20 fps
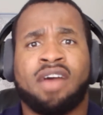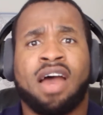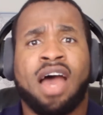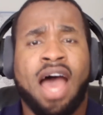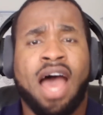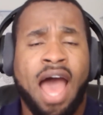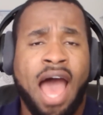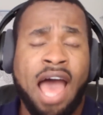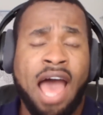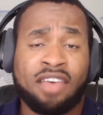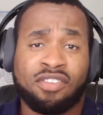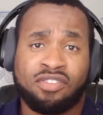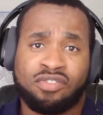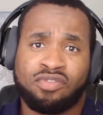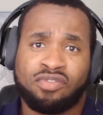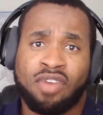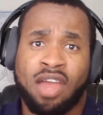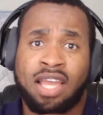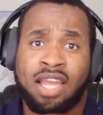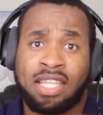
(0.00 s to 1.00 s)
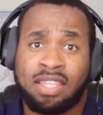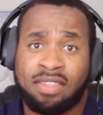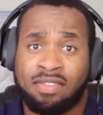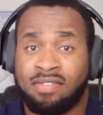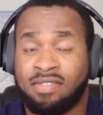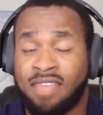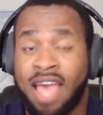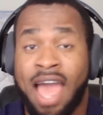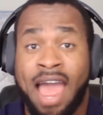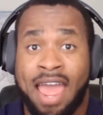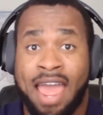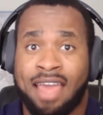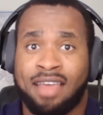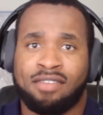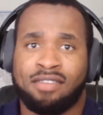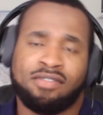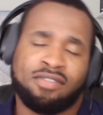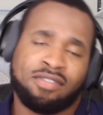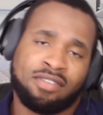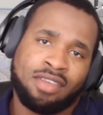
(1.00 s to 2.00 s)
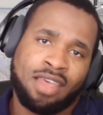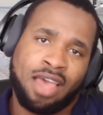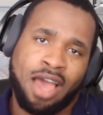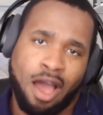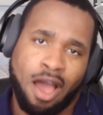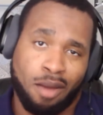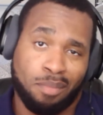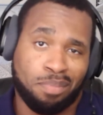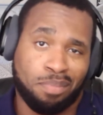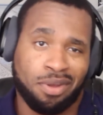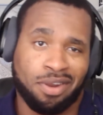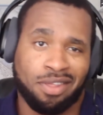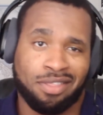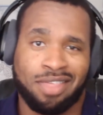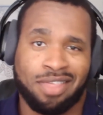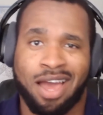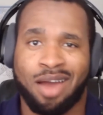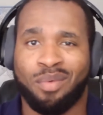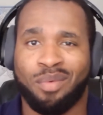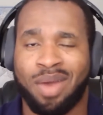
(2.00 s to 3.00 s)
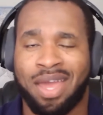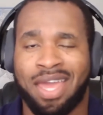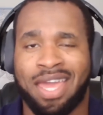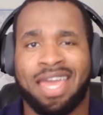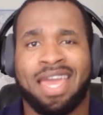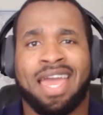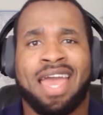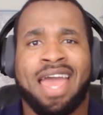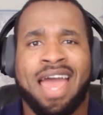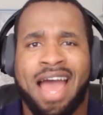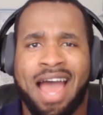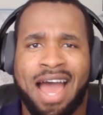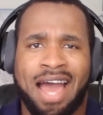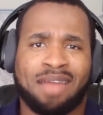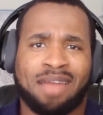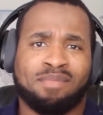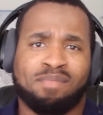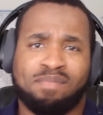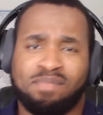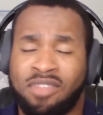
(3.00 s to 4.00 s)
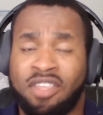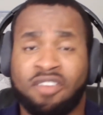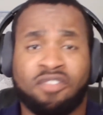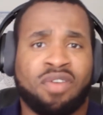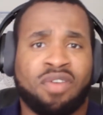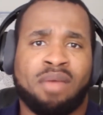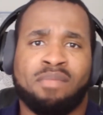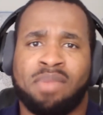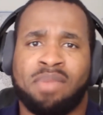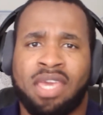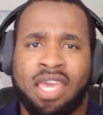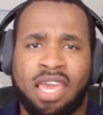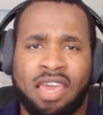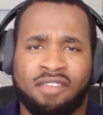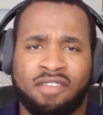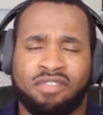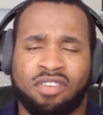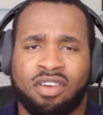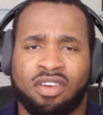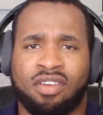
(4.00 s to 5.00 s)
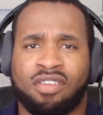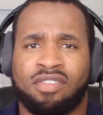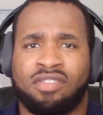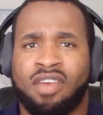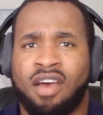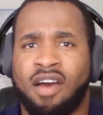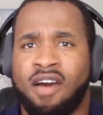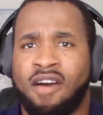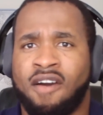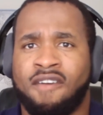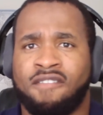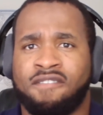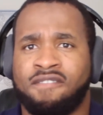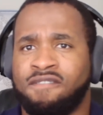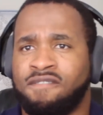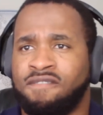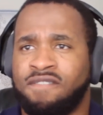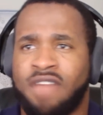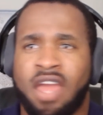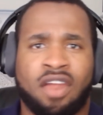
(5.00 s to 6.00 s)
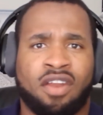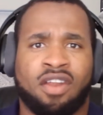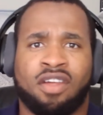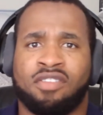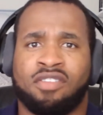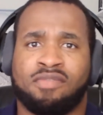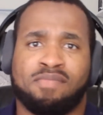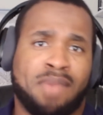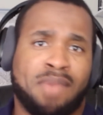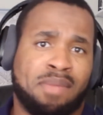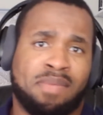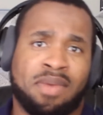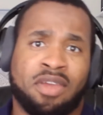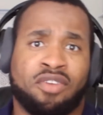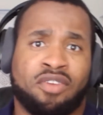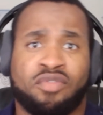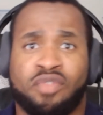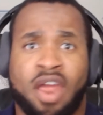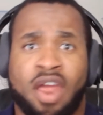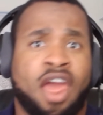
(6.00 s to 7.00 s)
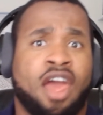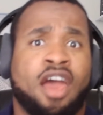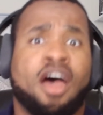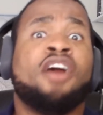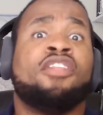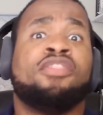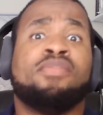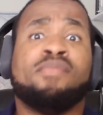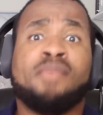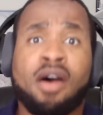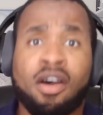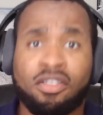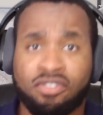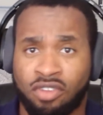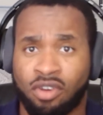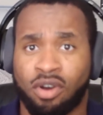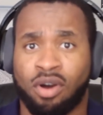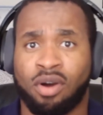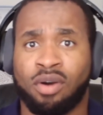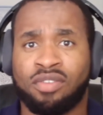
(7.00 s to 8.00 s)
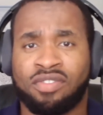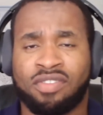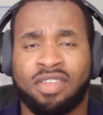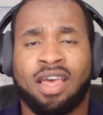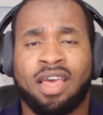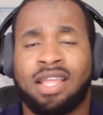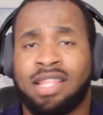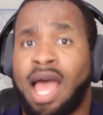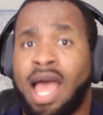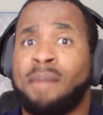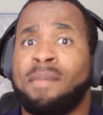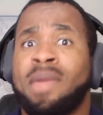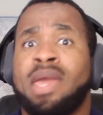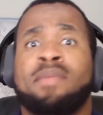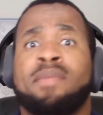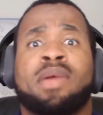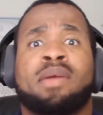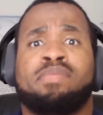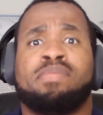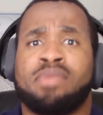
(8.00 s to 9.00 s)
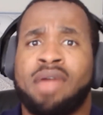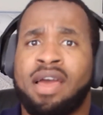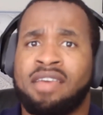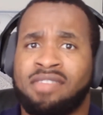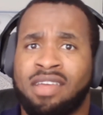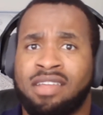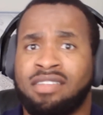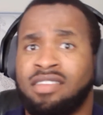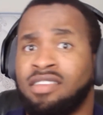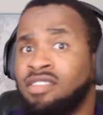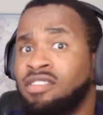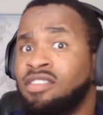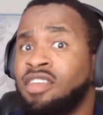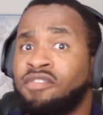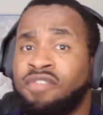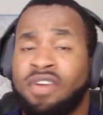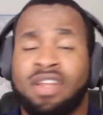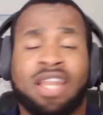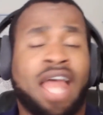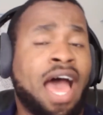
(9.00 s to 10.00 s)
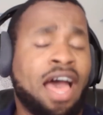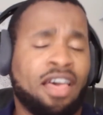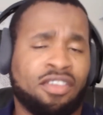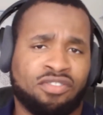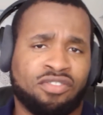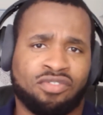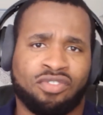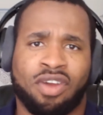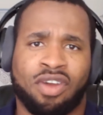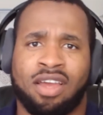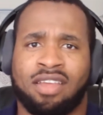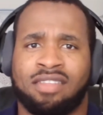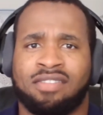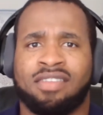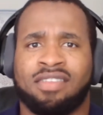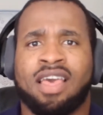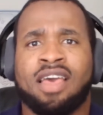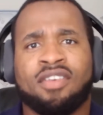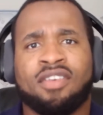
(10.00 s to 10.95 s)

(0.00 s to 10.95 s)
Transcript: asteroid science, I'll put it that way, and different behaviors of various maybe rare earth metals that may be present in different asteroids.